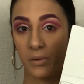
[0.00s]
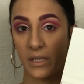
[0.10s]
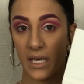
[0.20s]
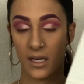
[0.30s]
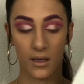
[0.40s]

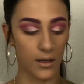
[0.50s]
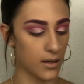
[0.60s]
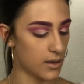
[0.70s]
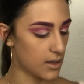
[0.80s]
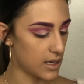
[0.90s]
Bling,
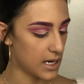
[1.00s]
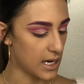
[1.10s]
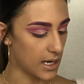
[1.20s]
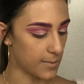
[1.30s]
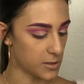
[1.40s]

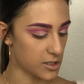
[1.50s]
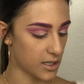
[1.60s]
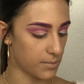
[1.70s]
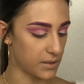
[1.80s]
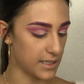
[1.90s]
and I'm just
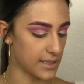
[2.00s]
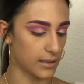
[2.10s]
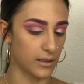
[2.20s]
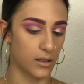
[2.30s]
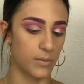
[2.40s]
going to place a
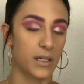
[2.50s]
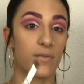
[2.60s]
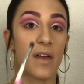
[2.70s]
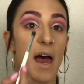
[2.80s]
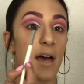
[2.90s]
little bit
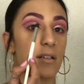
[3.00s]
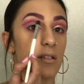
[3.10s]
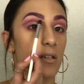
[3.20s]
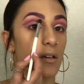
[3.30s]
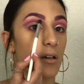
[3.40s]
of
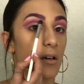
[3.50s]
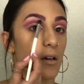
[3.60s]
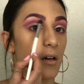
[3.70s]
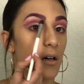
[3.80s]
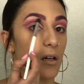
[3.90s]
that
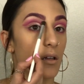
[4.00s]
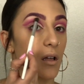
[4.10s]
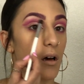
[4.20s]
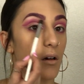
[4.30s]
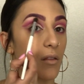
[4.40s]

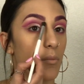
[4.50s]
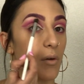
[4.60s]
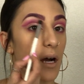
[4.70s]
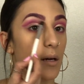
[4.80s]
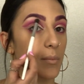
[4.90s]
along the
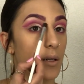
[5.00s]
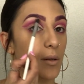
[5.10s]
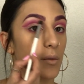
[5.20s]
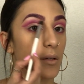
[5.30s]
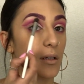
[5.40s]
brow
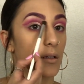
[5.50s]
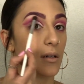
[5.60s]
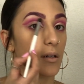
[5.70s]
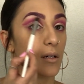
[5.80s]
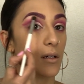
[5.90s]
bone
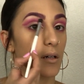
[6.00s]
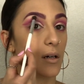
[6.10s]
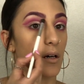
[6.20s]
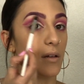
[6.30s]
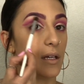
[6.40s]

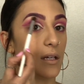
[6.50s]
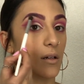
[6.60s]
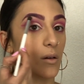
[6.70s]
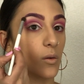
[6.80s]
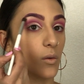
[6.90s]
on the
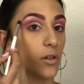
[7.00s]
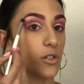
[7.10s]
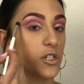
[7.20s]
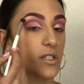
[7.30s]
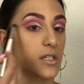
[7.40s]
inner corner
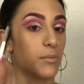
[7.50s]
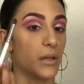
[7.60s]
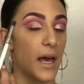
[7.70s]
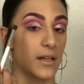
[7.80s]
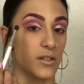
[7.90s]
just to
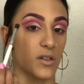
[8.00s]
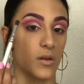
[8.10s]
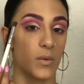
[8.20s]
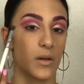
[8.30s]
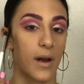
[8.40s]
blend so
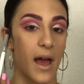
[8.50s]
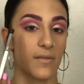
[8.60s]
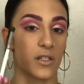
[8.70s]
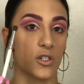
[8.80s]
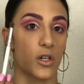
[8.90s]
that we don't
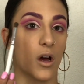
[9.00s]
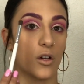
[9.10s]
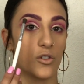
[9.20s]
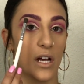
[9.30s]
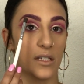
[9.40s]
have such a
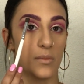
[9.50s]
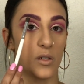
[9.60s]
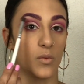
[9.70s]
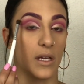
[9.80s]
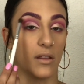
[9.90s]
contrast
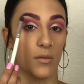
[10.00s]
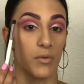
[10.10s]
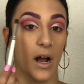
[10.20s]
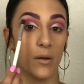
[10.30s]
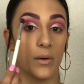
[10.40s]
between the
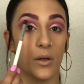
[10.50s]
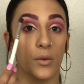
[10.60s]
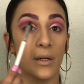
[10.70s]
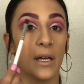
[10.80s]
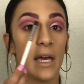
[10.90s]
brow
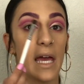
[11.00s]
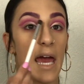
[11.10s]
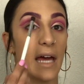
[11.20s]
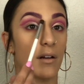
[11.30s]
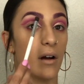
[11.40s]
bone
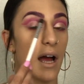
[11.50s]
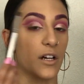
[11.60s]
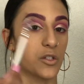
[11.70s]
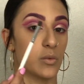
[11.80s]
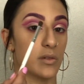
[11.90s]
and our
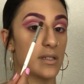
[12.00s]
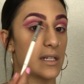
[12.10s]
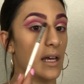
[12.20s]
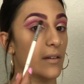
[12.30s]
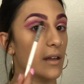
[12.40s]
actual
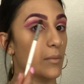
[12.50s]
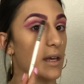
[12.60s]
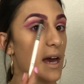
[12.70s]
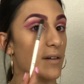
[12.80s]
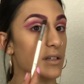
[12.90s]
skin that we
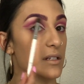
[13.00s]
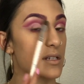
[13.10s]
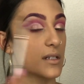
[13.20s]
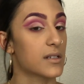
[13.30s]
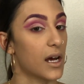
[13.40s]

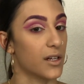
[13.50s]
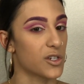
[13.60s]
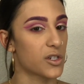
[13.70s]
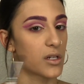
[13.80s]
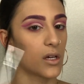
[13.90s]
haven't
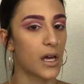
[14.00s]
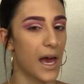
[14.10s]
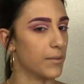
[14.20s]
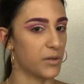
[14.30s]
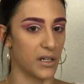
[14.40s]
touched
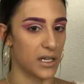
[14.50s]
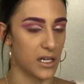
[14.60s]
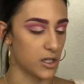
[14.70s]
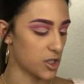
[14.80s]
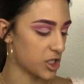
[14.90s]
and put
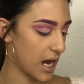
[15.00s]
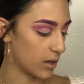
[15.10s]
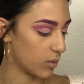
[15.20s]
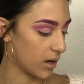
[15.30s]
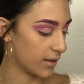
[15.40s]
any
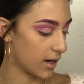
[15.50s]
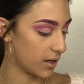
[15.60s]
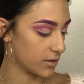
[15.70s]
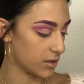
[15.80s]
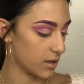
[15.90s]
shadow on
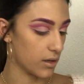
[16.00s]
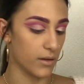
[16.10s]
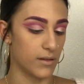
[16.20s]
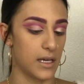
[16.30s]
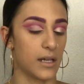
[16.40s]
under
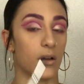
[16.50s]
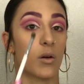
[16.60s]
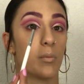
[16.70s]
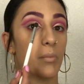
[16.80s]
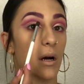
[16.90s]
the inner
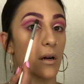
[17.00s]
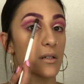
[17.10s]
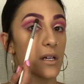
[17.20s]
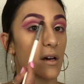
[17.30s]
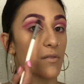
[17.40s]

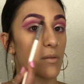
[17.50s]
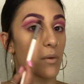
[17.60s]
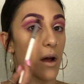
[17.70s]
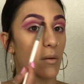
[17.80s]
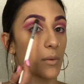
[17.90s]
part of the
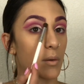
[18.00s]
brow